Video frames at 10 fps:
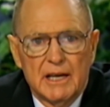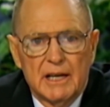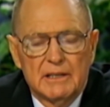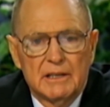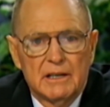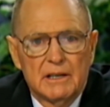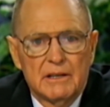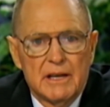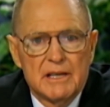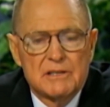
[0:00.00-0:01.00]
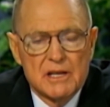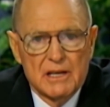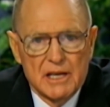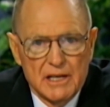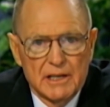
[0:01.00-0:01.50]
And uh,
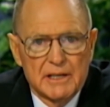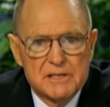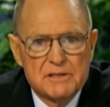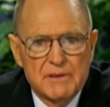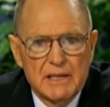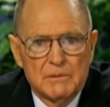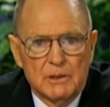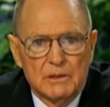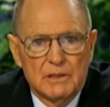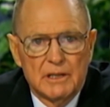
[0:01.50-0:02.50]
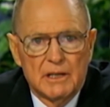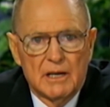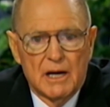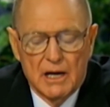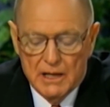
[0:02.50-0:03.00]
healing is available
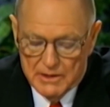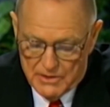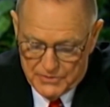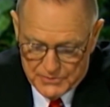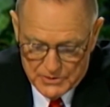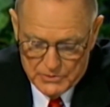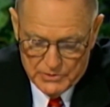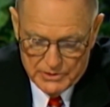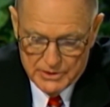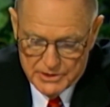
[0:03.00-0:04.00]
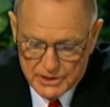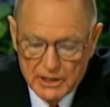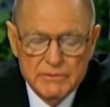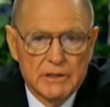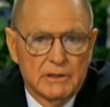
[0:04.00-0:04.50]
uh, through the
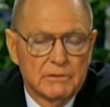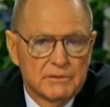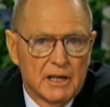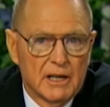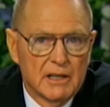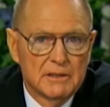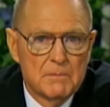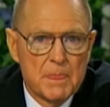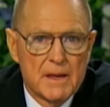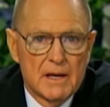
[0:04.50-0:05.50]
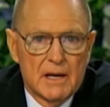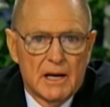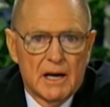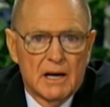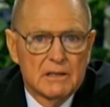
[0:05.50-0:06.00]
covenant of God.
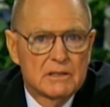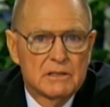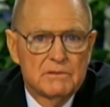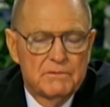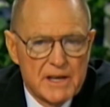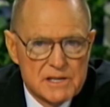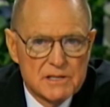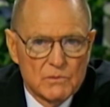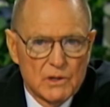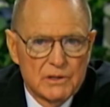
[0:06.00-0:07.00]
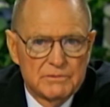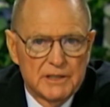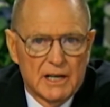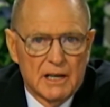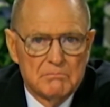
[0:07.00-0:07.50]
Uh, confess the Word of
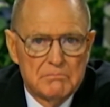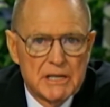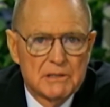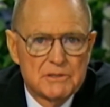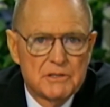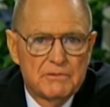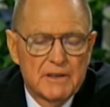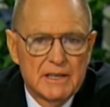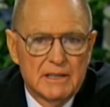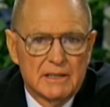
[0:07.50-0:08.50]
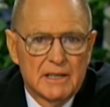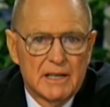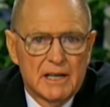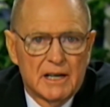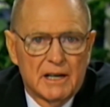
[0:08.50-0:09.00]
God, build your faith.
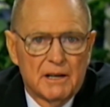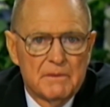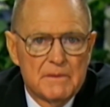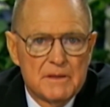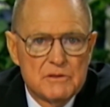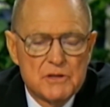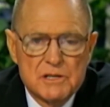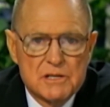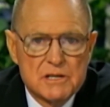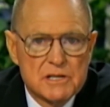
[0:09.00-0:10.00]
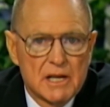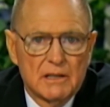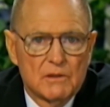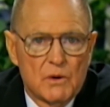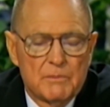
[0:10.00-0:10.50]
Uh, Jesus
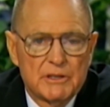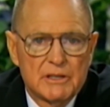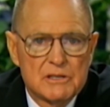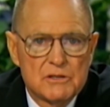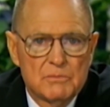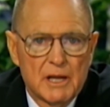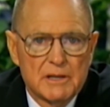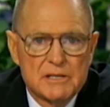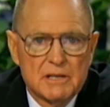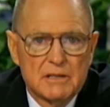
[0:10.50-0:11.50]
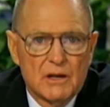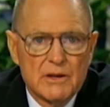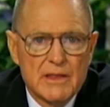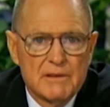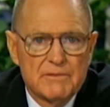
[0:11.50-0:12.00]
said the woman with issue blood, said,
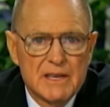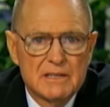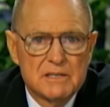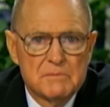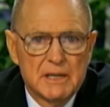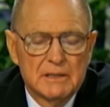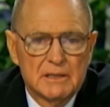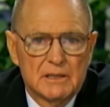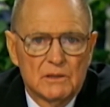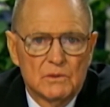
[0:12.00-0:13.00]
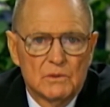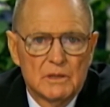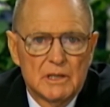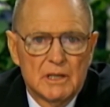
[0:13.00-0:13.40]
Daughter, thy faith has made thee whole.